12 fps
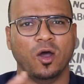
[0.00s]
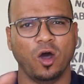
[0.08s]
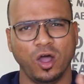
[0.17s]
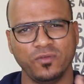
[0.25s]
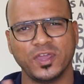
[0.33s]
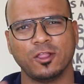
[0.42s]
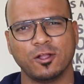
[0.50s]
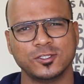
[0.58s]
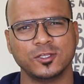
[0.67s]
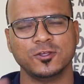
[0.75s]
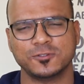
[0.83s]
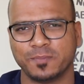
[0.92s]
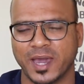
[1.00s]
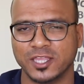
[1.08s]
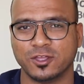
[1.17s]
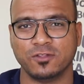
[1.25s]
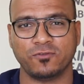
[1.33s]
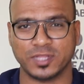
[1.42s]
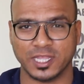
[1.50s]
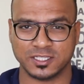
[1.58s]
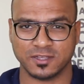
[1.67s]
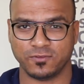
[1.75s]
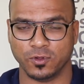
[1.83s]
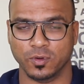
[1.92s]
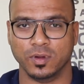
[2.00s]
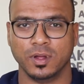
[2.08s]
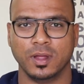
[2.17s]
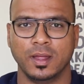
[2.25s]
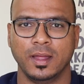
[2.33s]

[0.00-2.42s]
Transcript: Or we can also use Python for TensorFlow.